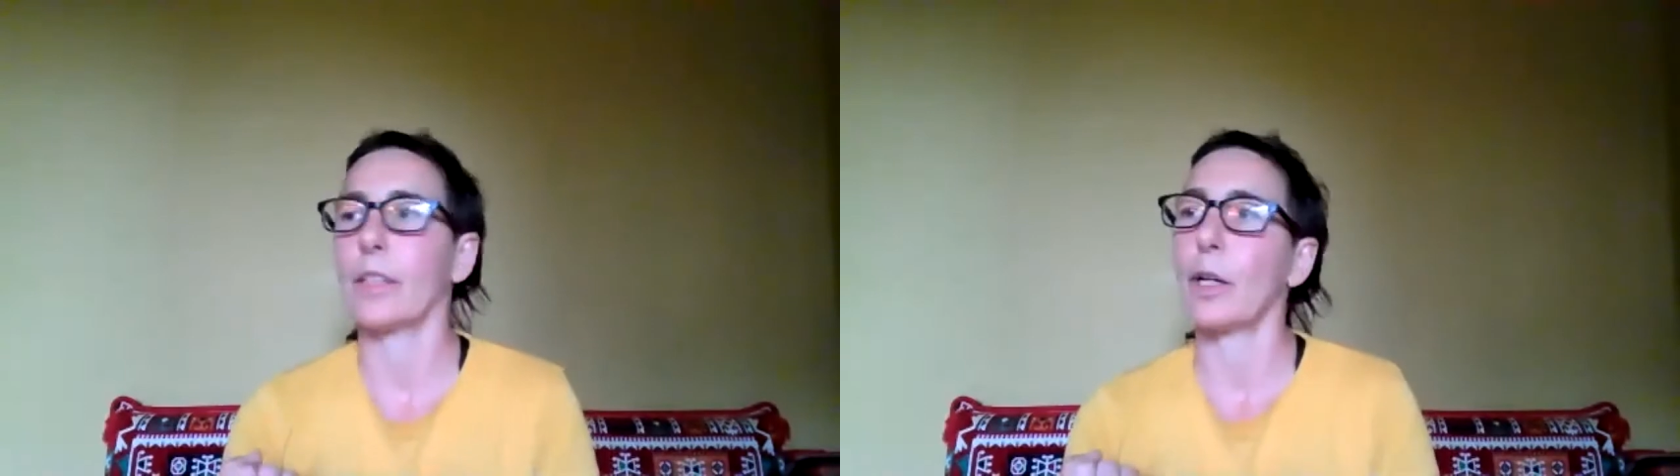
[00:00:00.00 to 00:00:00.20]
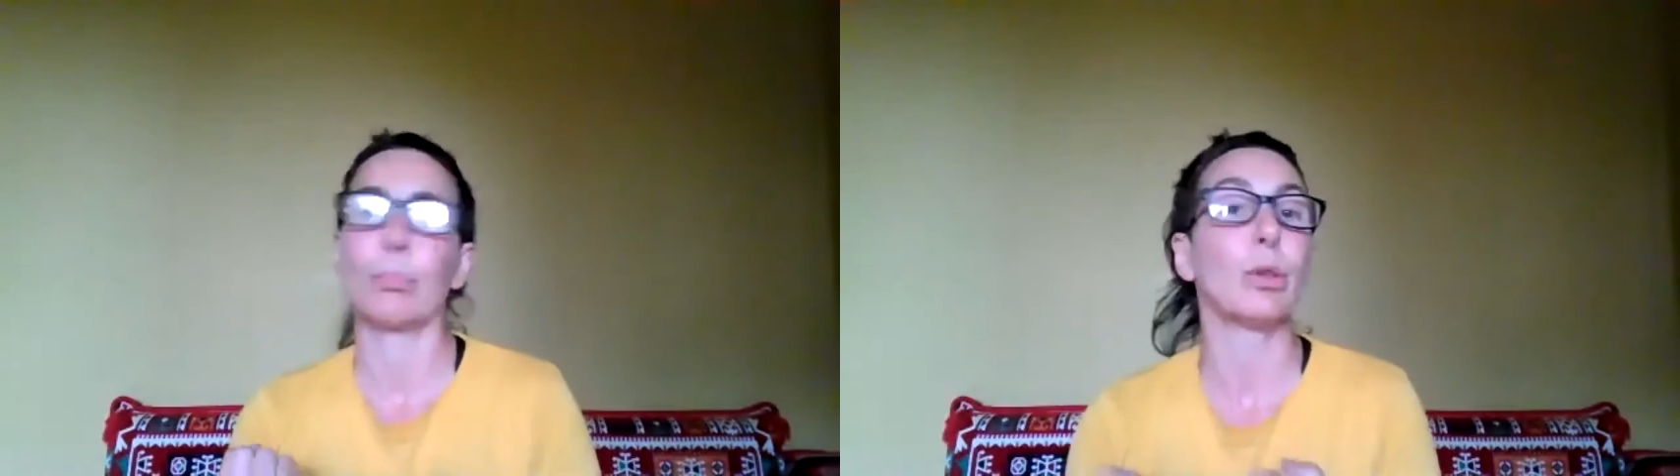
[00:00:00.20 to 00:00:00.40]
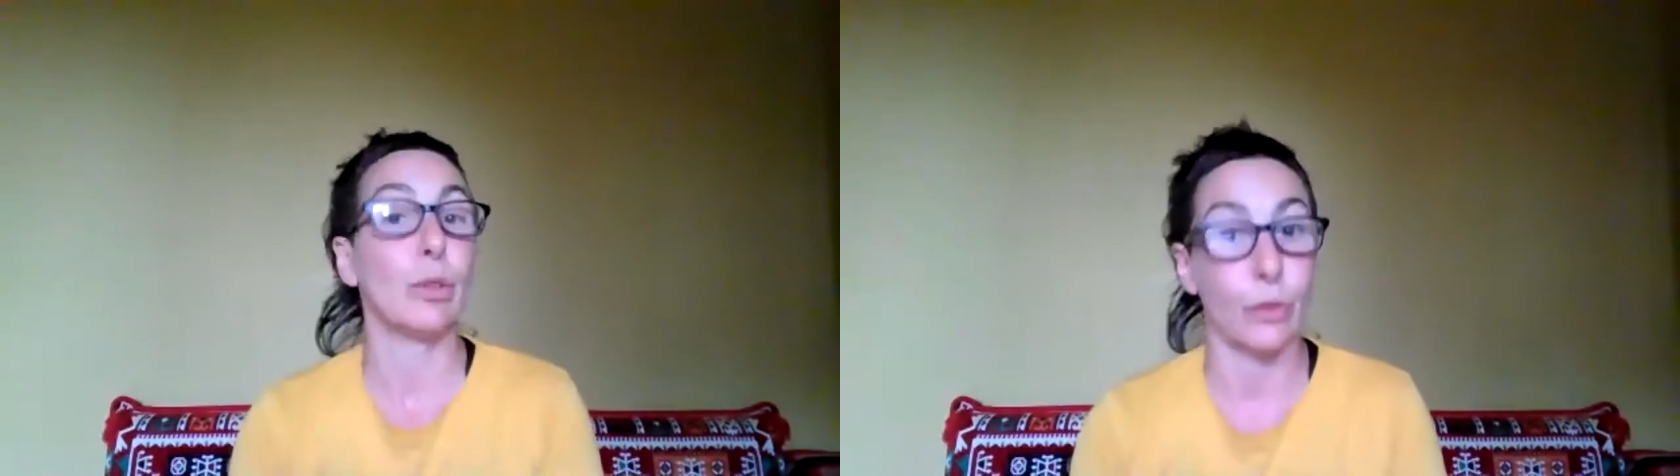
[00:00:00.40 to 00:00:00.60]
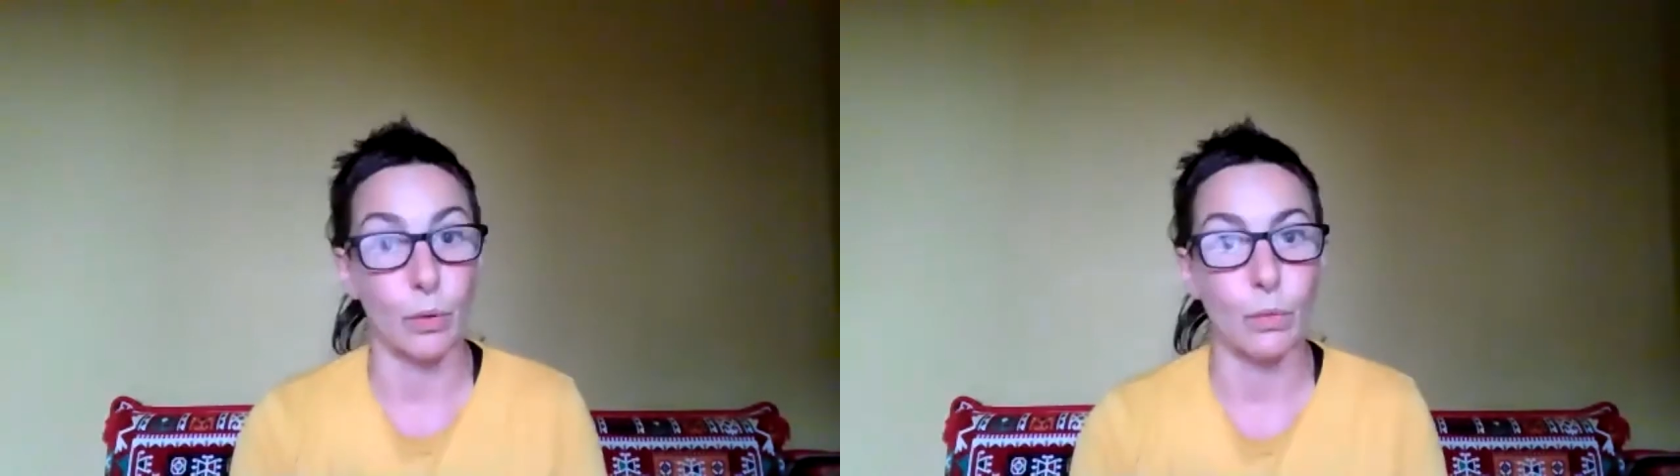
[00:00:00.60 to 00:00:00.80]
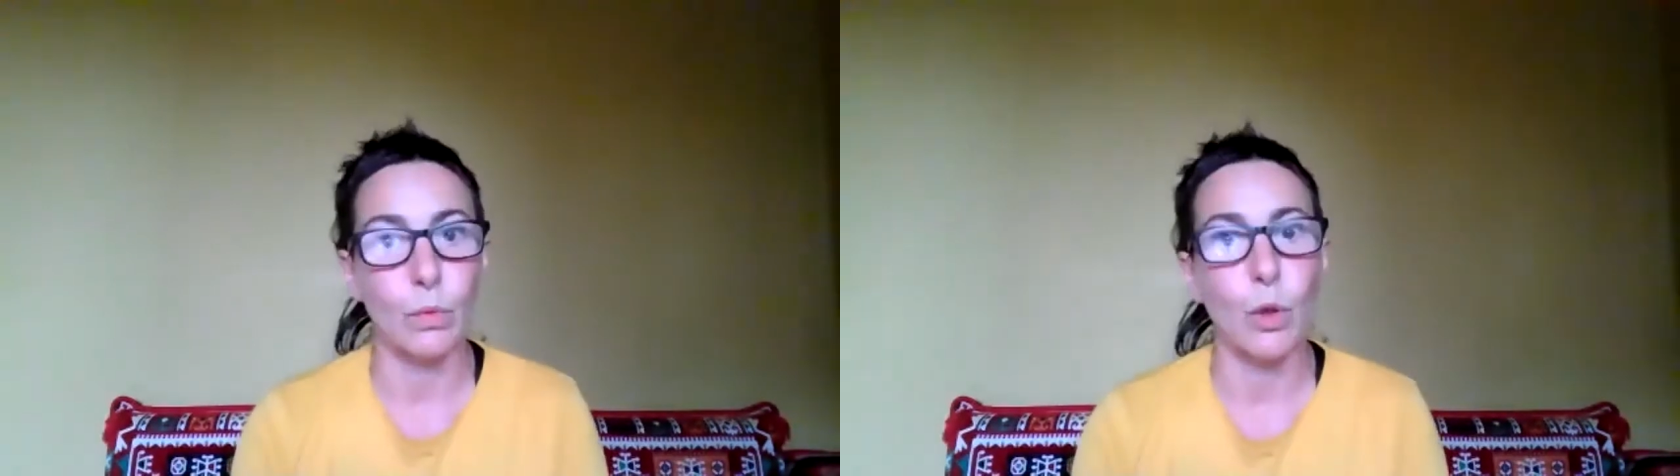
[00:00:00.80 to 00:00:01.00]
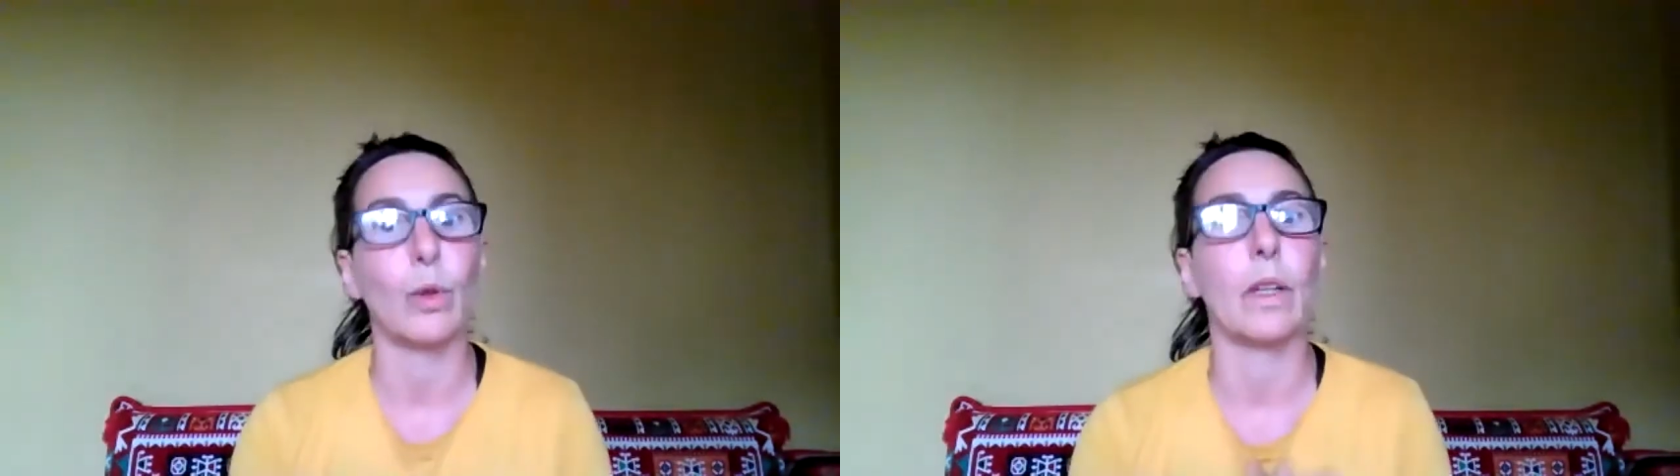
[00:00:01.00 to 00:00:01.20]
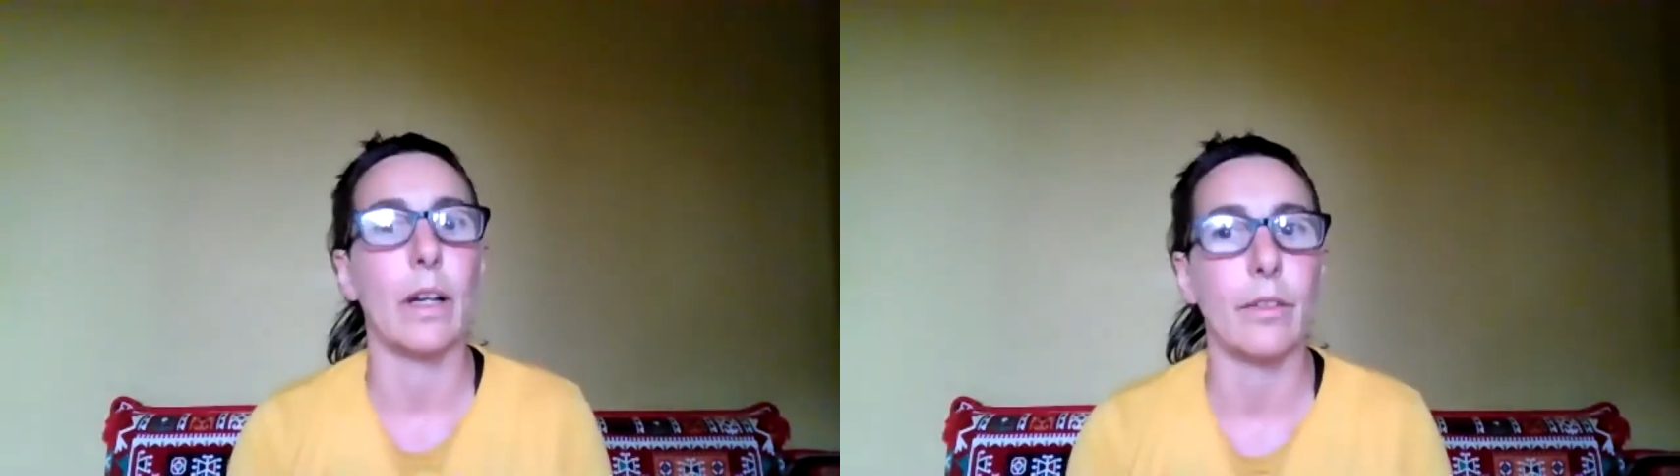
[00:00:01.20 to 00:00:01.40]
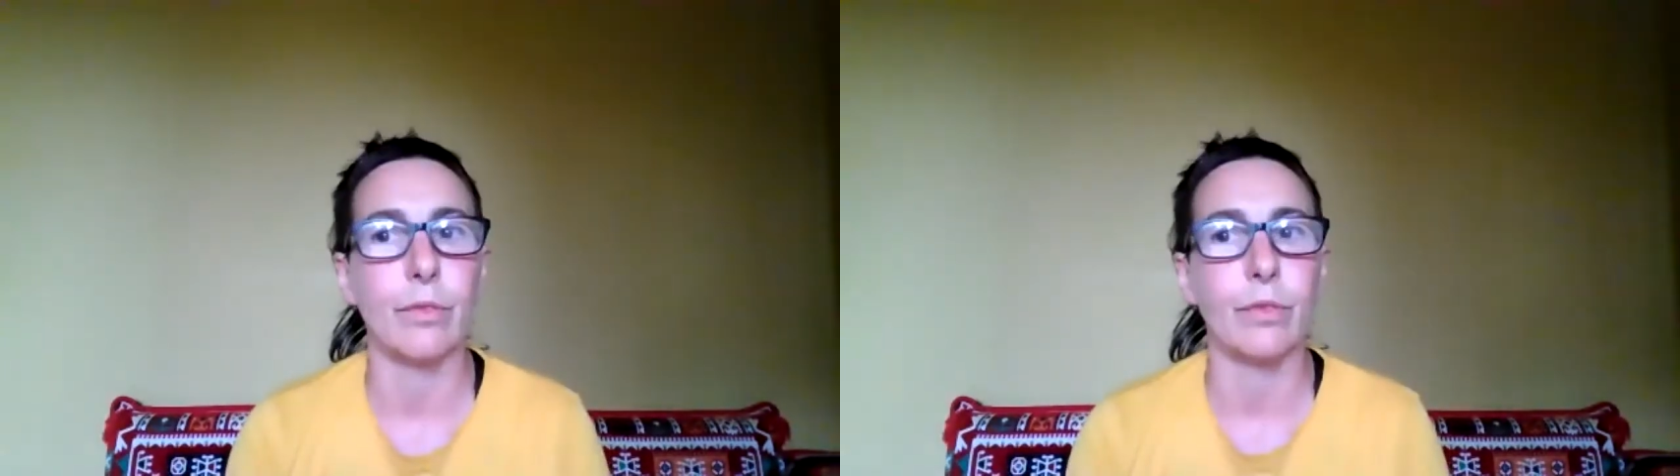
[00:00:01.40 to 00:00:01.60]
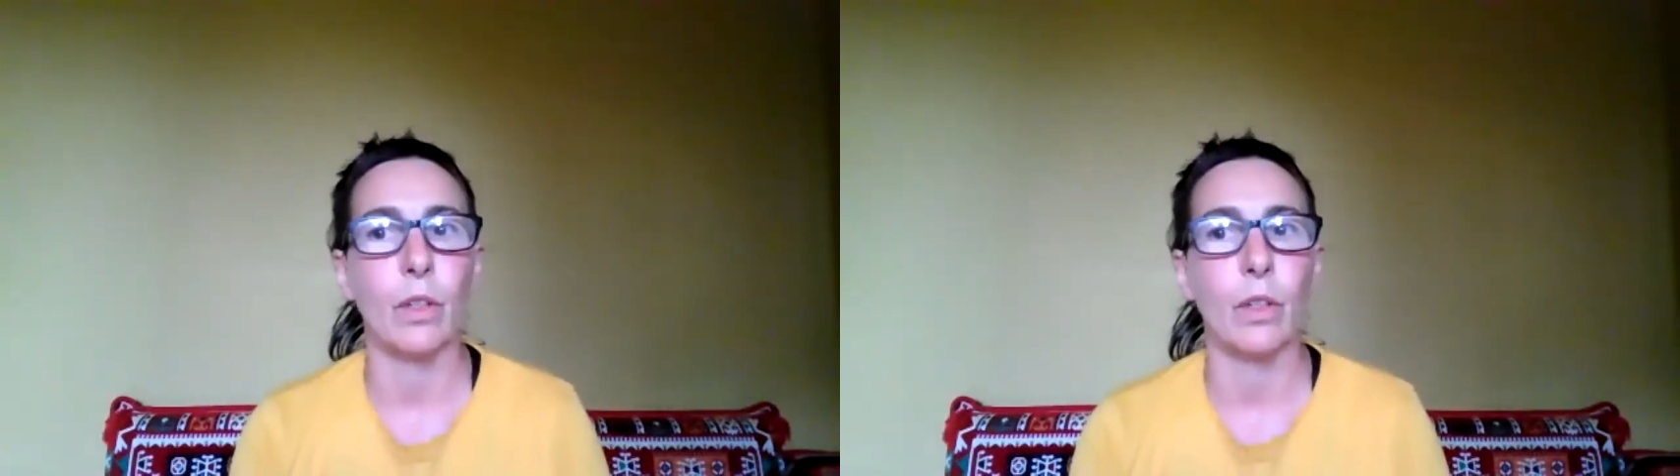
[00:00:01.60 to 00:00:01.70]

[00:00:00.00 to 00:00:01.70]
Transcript: approval or love,